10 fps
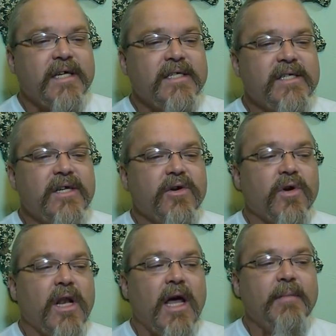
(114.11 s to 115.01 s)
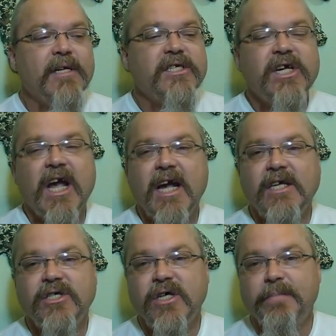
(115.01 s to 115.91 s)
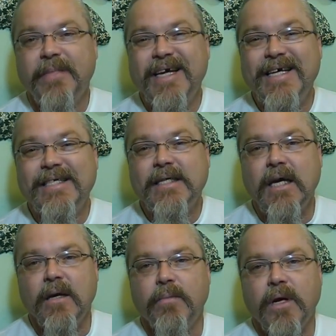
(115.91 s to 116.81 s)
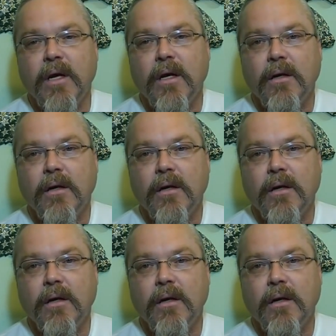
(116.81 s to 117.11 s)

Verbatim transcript: consider climate change peacekeeping